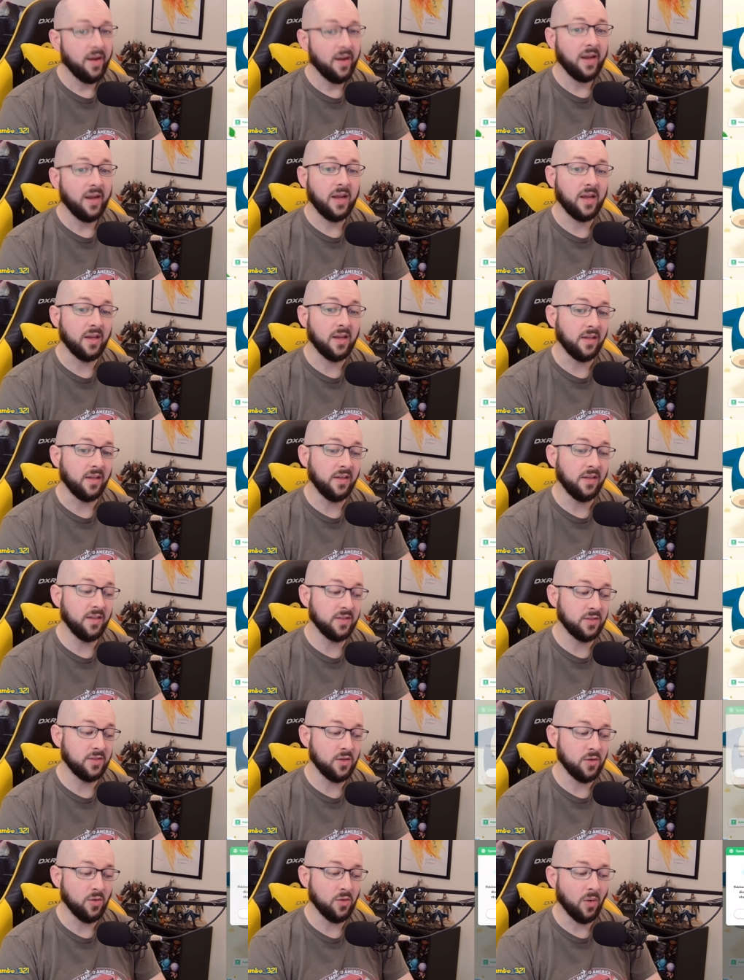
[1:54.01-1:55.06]
It is
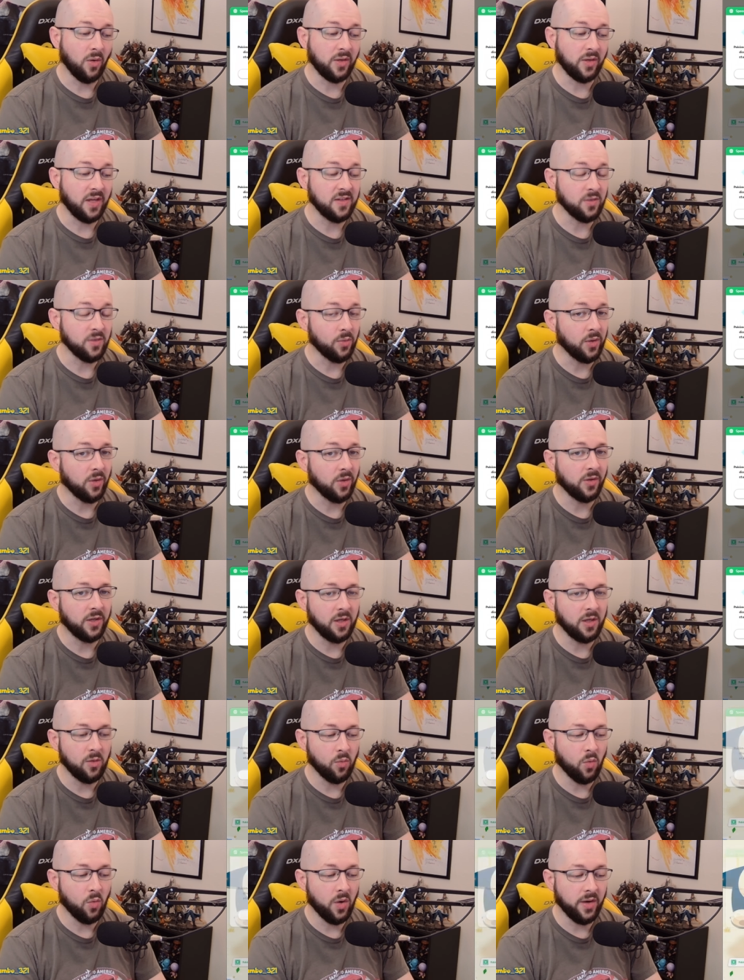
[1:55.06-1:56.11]
new. Okay, so we only need
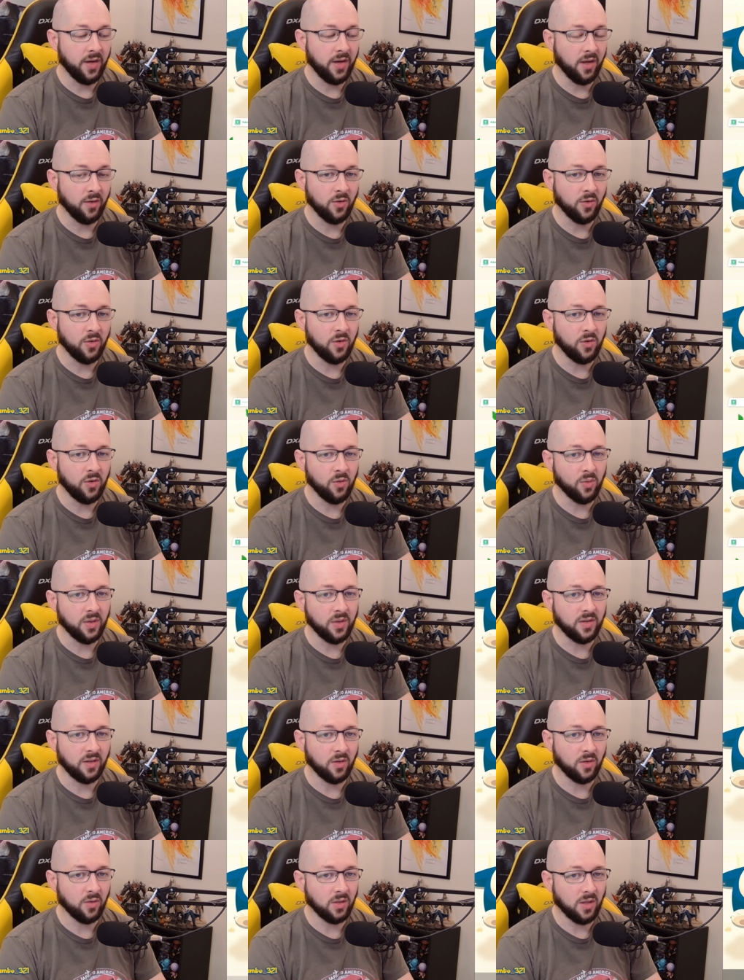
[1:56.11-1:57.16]
one other new one to
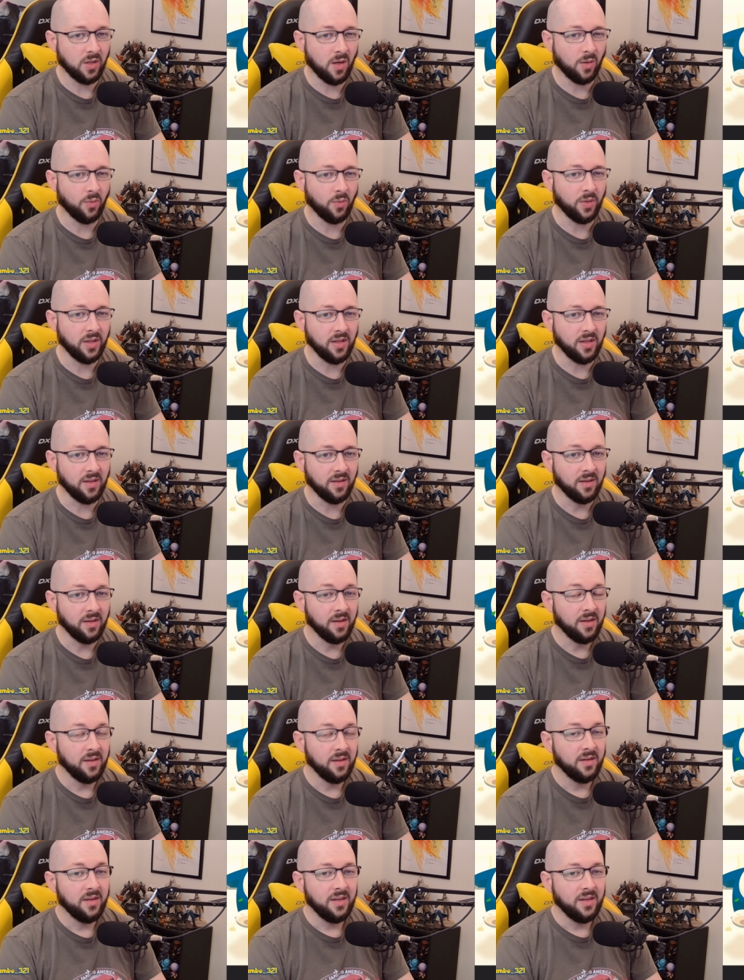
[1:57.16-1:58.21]
go along with it.
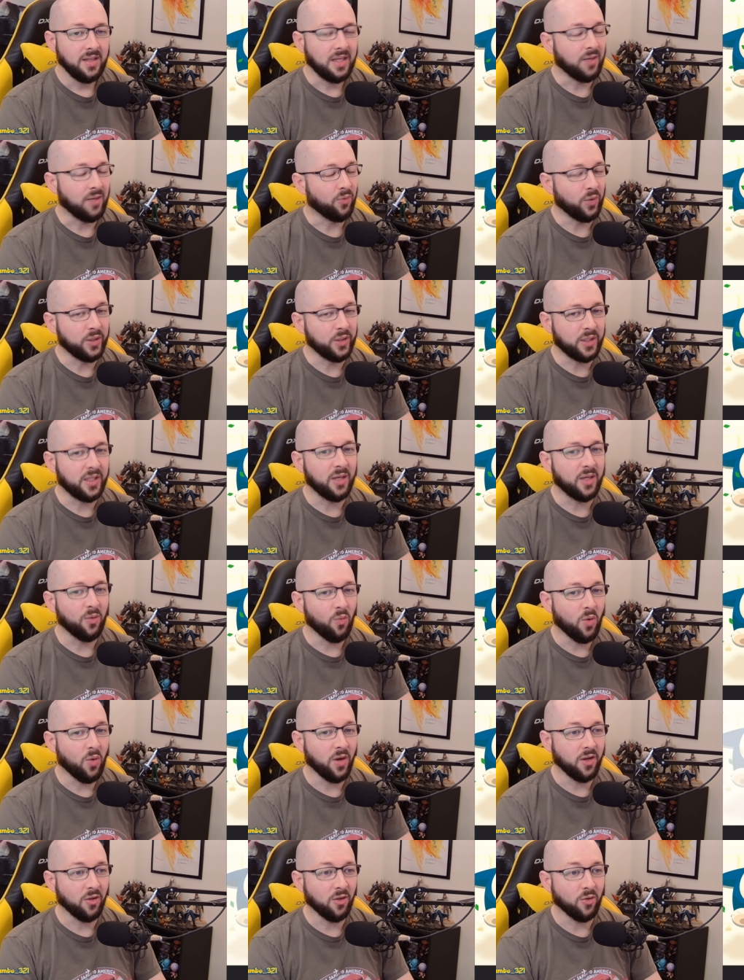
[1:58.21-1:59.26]
If we could get
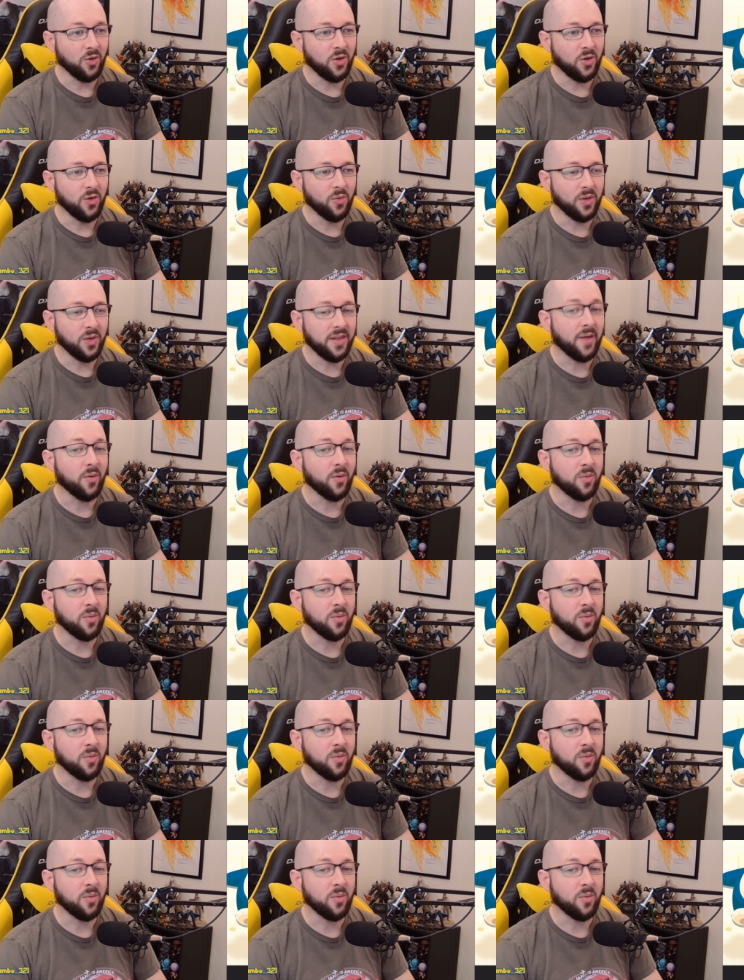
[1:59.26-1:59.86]
one other new one, that would be